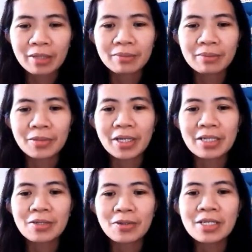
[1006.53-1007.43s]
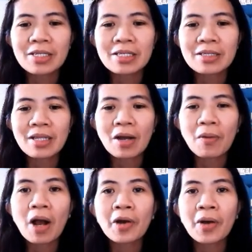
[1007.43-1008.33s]
Okay, so this is now
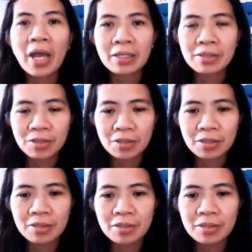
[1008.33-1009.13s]
our answers.